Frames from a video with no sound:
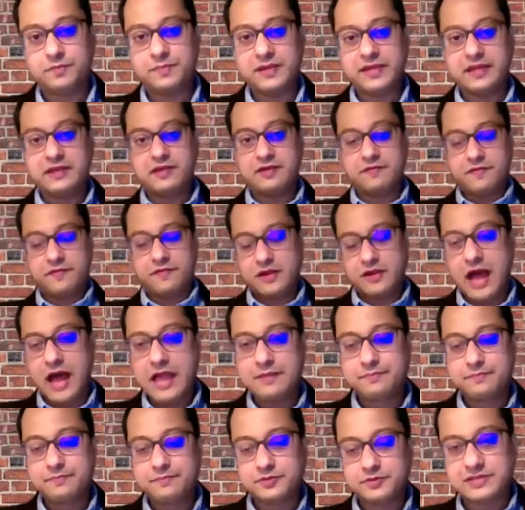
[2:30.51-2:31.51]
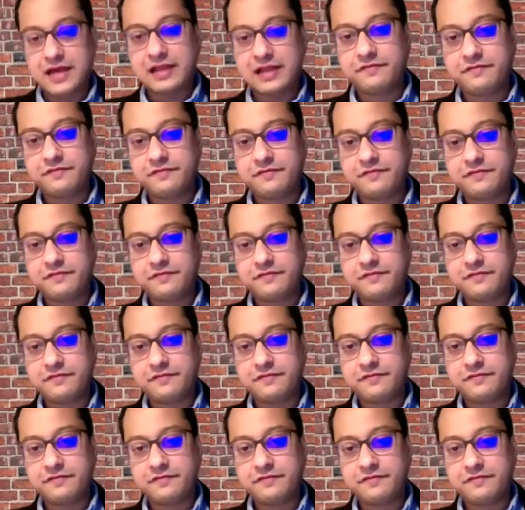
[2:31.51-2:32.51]
in hyposalivation is
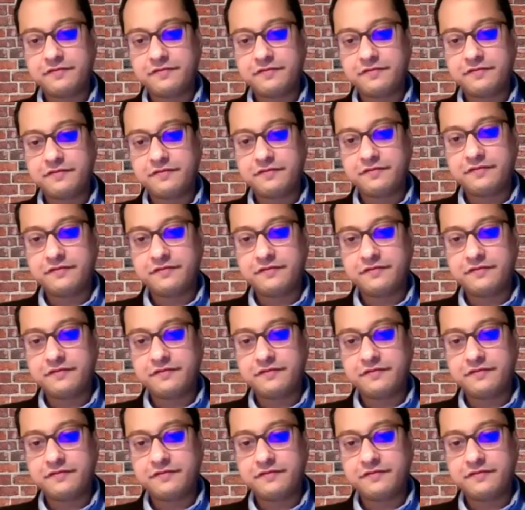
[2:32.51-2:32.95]
emphasis on patient